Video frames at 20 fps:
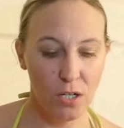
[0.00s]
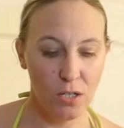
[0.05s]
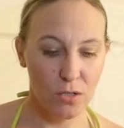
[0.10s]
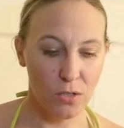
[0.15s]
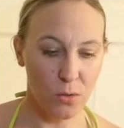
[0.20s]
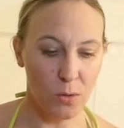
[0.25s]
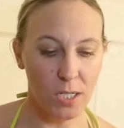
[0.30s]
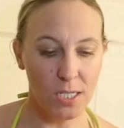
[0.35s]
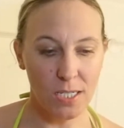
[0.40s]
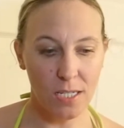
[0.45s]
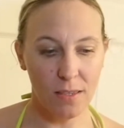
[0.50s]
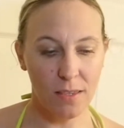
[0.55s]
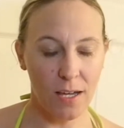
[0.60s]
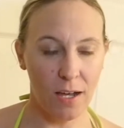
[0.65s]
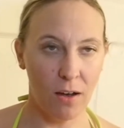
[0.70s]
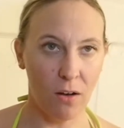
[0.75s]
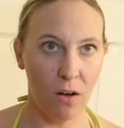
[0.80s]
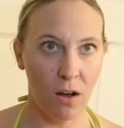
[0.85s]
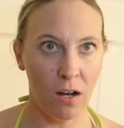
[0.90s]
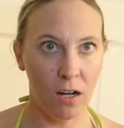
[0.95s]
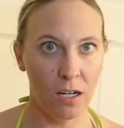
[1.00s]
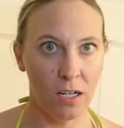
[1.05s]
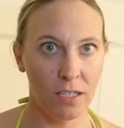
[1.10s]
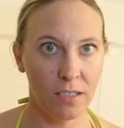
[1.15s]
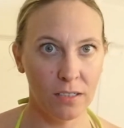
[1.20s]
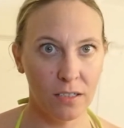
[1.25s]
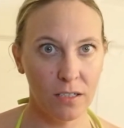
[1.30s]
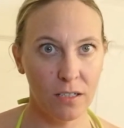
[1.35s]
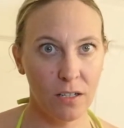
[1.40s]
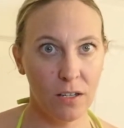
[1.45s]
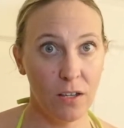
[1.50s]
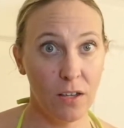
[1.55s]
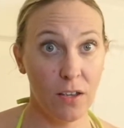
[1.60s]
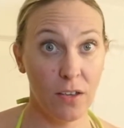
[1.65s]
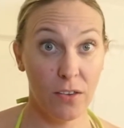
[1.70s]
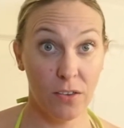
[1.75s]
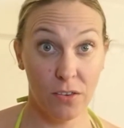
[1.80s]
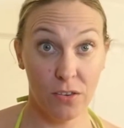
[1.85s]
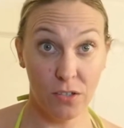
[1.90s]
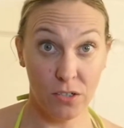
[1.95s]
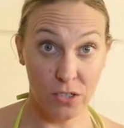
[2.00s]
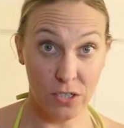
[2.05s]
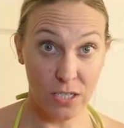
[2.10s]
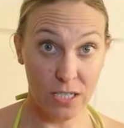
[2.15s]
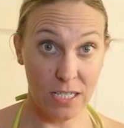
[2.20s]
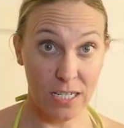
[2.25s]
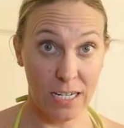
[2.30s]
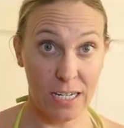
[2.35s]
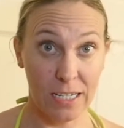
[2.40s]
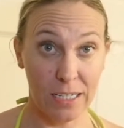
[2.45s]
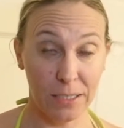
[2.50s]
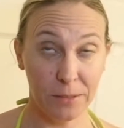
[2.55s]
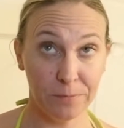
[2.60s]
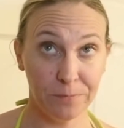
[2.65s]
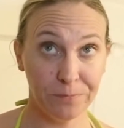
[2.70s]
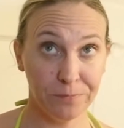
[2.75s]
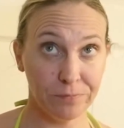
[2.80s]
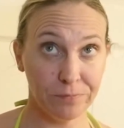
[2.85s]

So I did that on Thursday.